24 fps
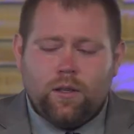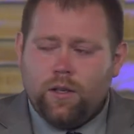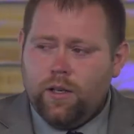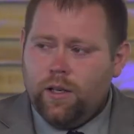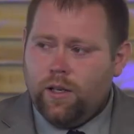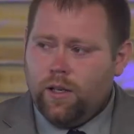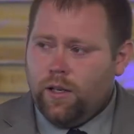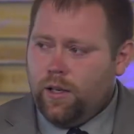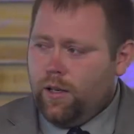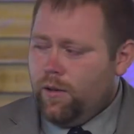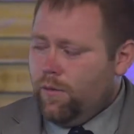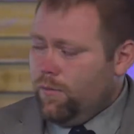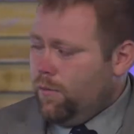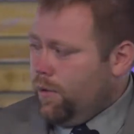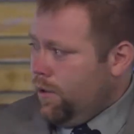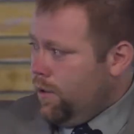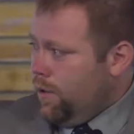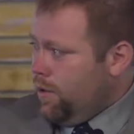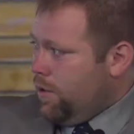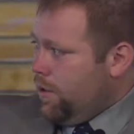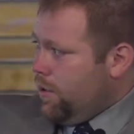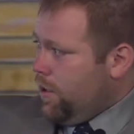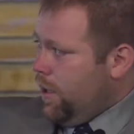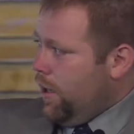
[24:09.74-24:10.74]
And I
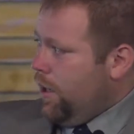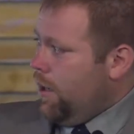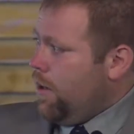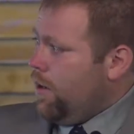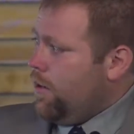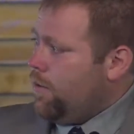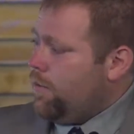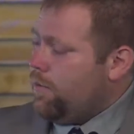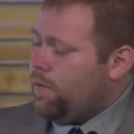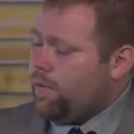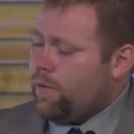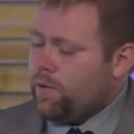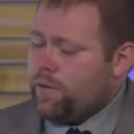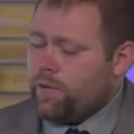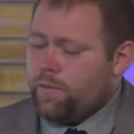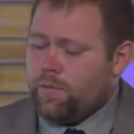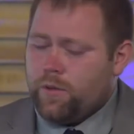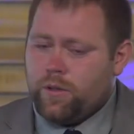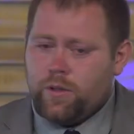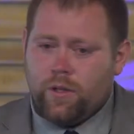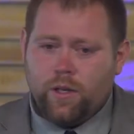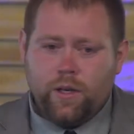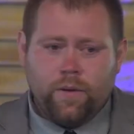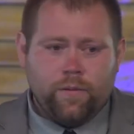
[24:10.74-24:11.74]
went to town for some
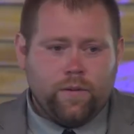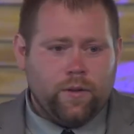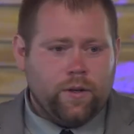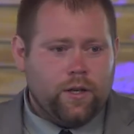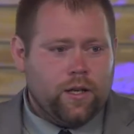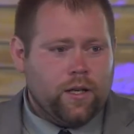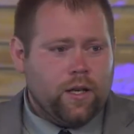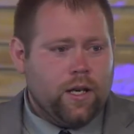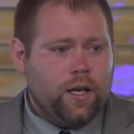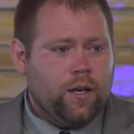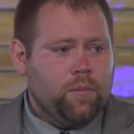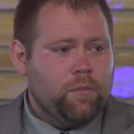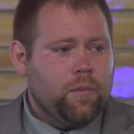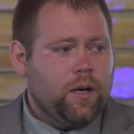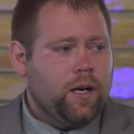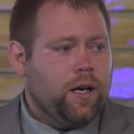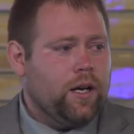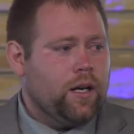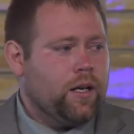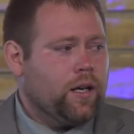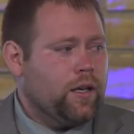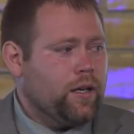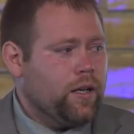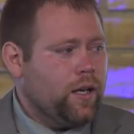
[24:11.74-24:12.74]
stuff, and I came
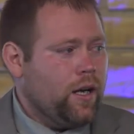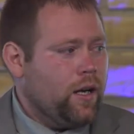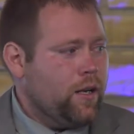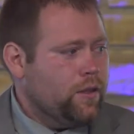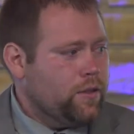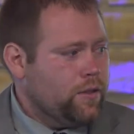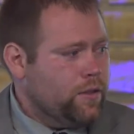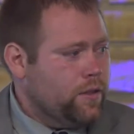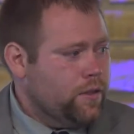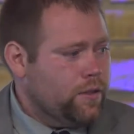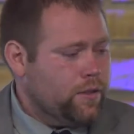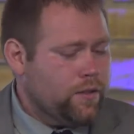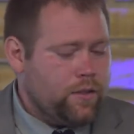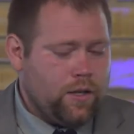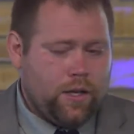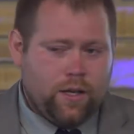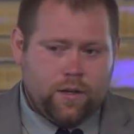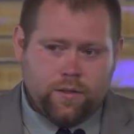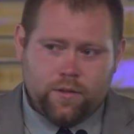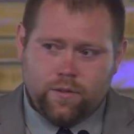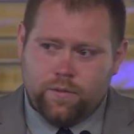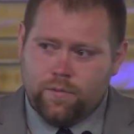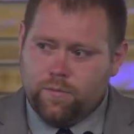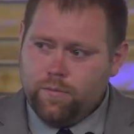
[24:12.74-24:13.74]
back, and I was
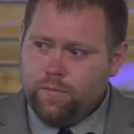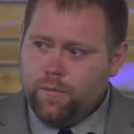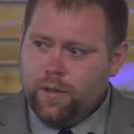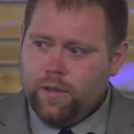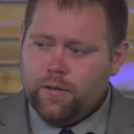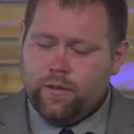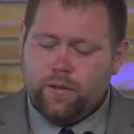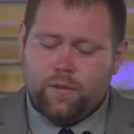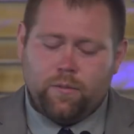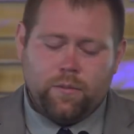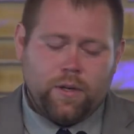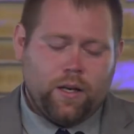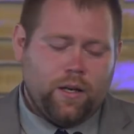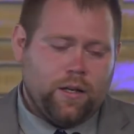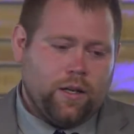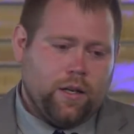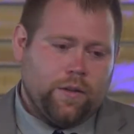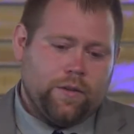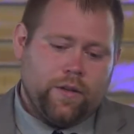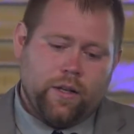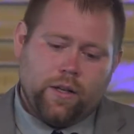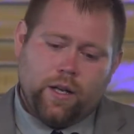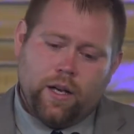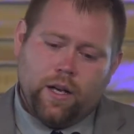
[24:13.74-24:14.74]
messing about, and I
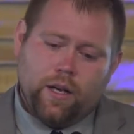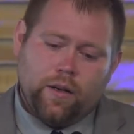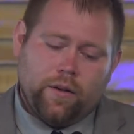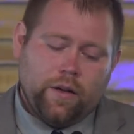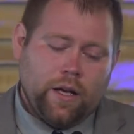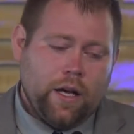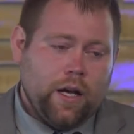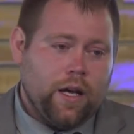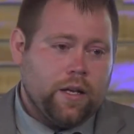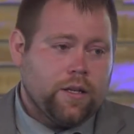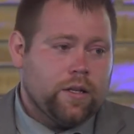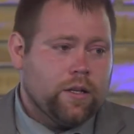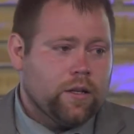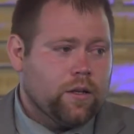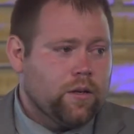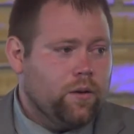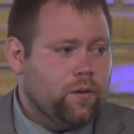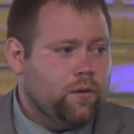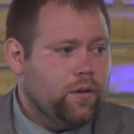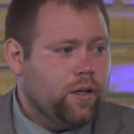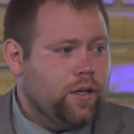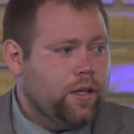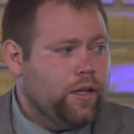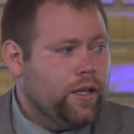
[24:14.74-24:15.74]
was like, I got to go
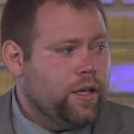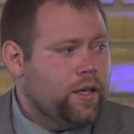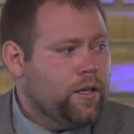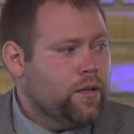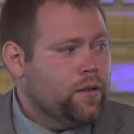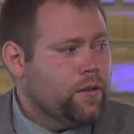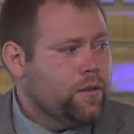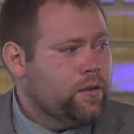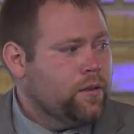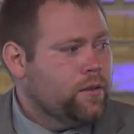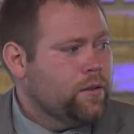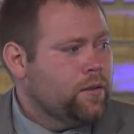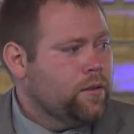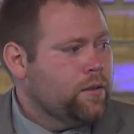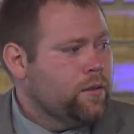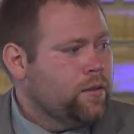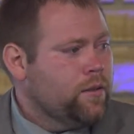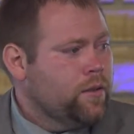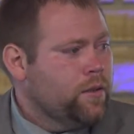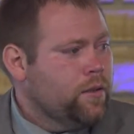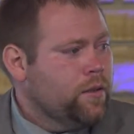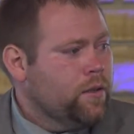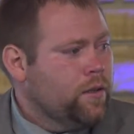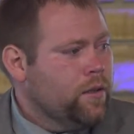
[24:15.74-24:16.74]
lay down.
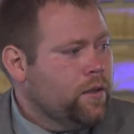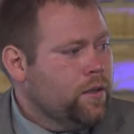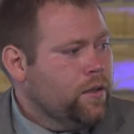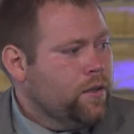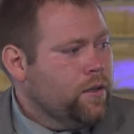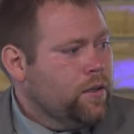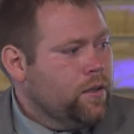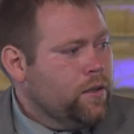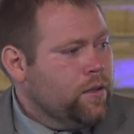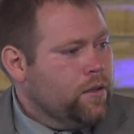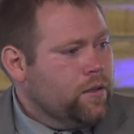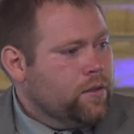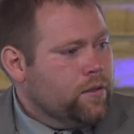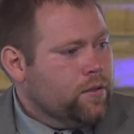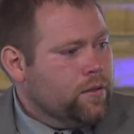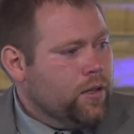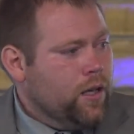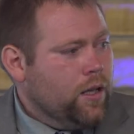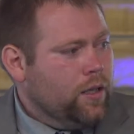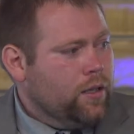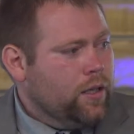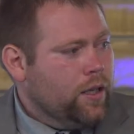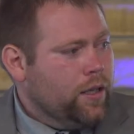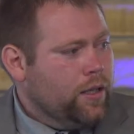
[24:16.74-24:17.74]
So I
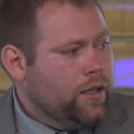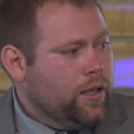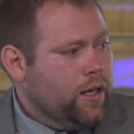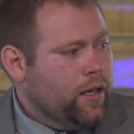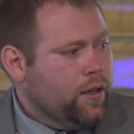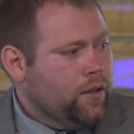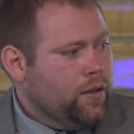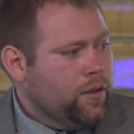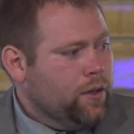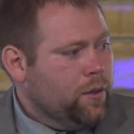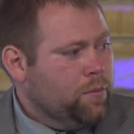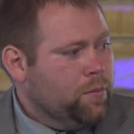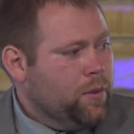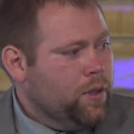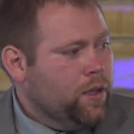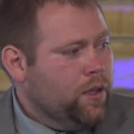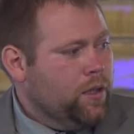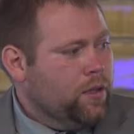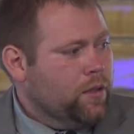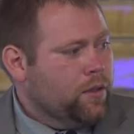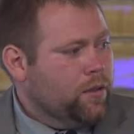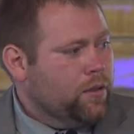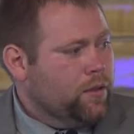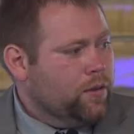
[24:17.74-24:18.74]
laid down on the
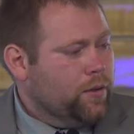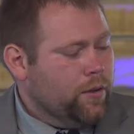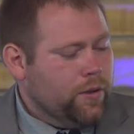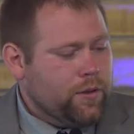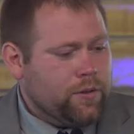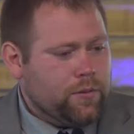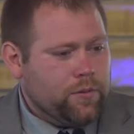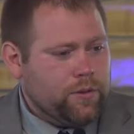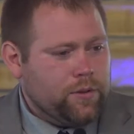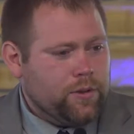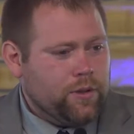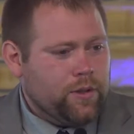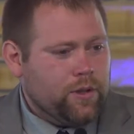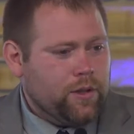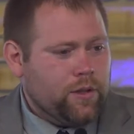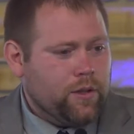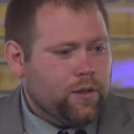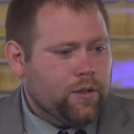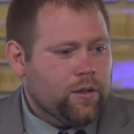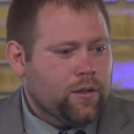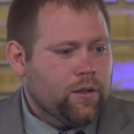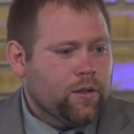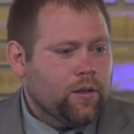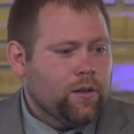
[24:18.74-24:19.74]
bunk. Chris was in there.